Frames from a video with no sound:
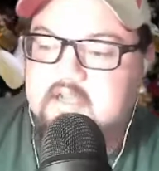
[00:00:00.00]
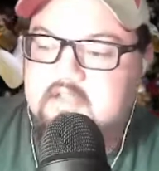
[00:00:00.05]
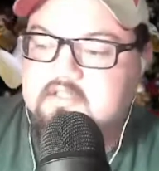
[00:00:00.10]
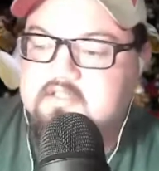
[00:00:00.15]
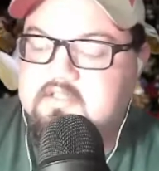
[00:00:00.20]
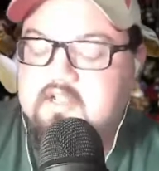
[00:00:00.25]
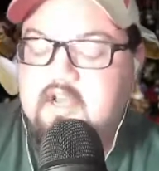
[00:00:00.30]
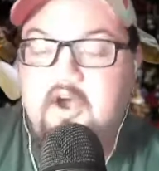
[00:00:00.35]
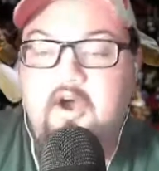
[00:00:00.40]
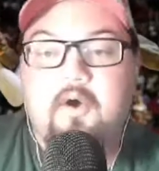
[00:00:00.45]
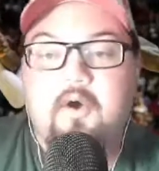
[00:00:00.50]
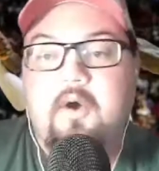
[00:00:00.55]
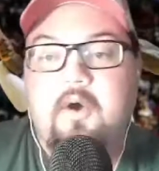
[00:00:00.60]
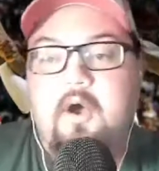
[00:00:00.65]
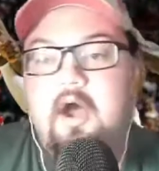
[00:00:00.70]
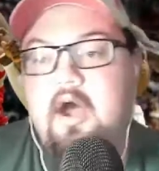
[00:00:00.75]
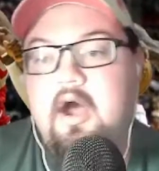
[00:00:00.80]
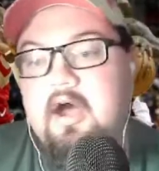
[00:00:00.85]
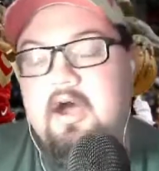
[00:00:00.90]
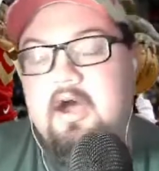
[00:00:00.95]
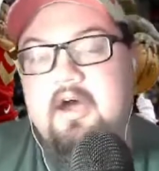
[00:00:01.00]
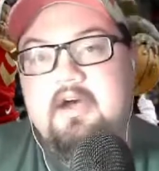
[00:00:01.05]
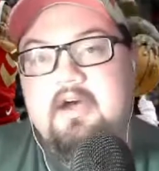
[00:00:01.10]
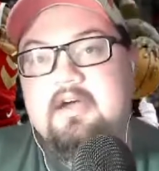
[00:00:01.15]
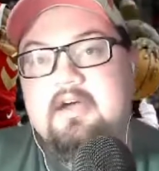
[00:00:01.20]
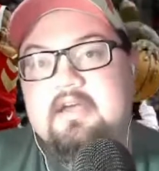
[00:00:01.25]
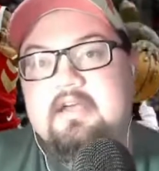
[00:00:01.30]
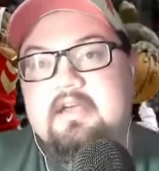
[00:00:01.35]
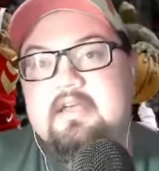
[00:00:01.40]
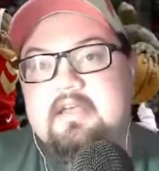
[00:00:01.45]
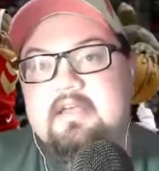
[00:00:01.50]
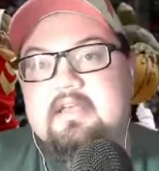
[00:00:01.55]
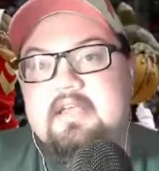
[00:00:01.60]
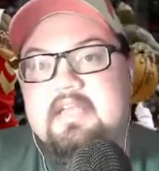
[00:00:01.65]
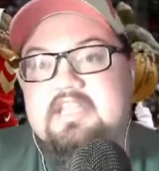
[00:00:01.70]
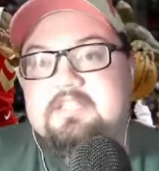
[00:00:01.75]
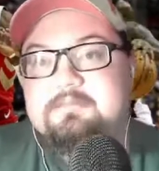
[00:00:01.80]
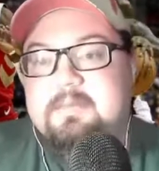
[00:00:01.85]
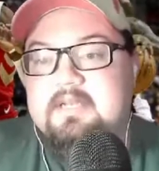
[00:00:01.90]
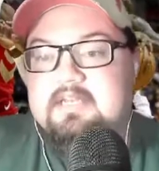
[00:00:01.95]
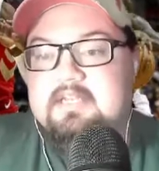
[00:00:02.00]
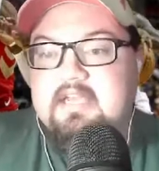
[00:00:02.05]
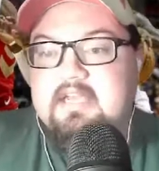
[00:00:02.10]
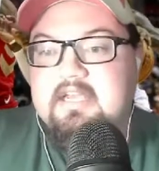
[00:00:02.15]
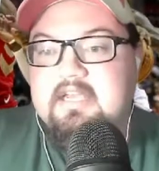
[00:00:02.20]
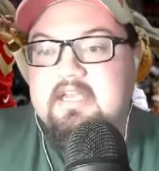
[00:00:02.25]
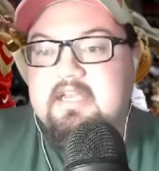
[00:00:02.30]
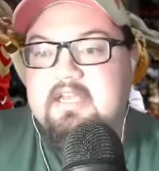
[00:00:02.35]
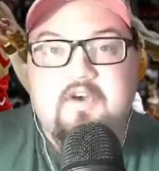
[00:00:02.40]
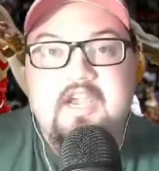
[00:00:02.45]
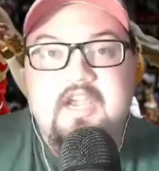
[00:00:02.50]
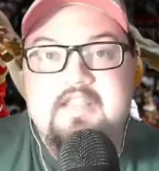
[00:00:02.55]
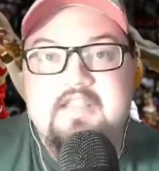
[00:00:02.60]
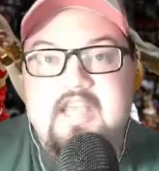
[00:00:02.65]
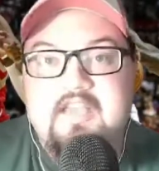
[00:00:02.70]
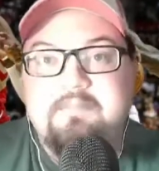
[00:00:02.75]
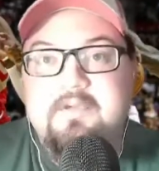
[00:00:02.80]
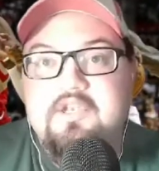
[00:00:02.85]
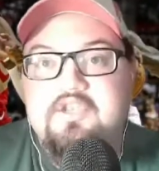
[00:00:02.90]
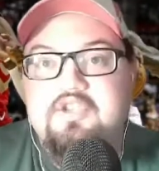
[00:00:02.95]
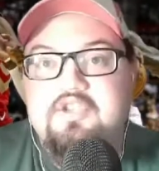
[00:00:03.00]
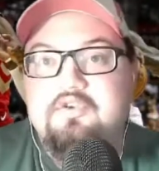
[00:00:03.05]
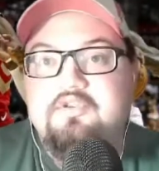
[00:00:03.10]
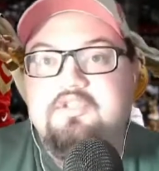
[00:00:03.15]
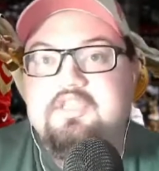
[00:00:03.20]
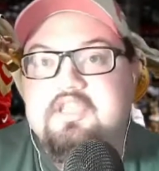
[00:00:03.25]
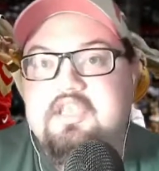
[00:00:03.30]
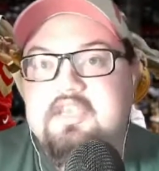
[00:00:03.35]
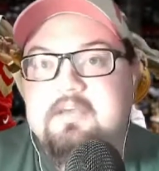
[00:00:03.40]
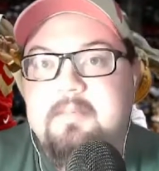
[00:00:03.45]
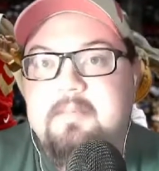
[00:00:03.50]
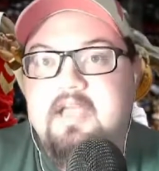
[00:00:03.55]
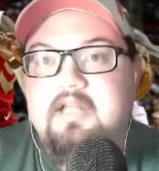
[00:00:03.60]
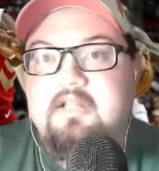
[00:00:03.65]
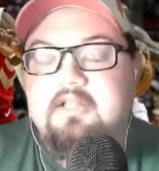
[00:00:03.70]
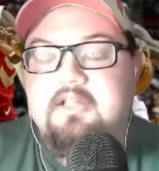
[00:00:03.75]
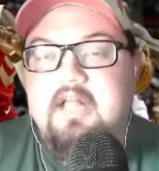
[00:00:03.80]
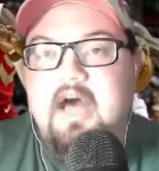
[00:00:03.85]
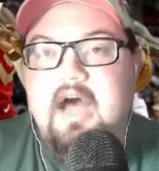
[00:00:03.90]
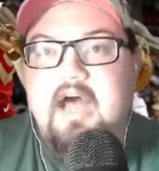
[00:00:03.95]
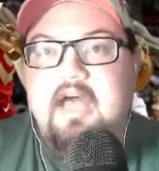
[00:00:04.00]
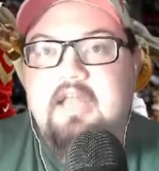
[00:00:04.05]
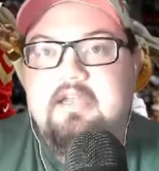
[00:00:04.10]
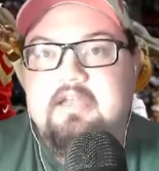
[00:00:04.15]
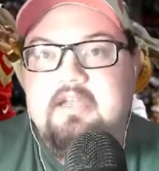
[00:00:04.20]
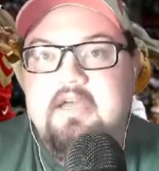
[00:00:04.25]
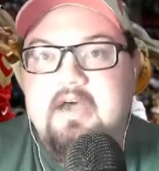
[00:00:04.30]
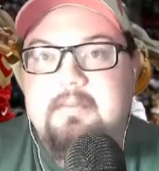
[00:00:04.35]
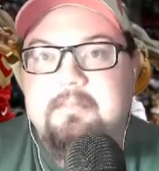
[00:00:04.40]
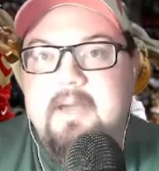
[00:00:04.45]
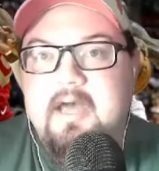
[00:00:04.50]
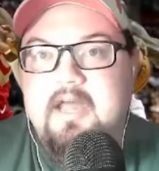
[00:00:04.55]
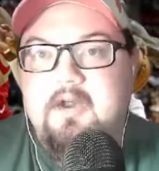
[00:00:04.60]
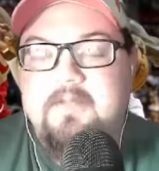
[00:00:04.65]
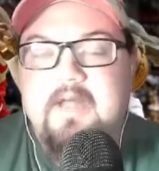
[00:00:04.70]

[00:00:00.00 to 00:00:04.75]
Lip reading: So he's been getting free. They've been using him a lot better.